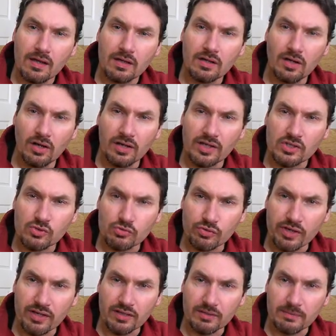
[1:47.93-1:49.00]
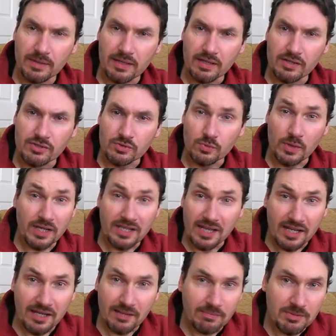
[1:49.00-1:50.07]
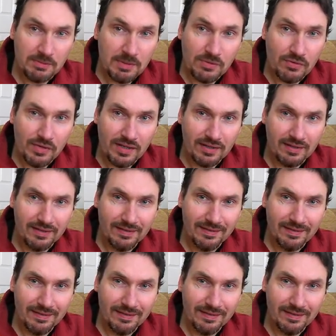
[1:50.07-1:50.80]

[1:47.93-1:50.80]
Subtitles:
God is real because we need Him to be real.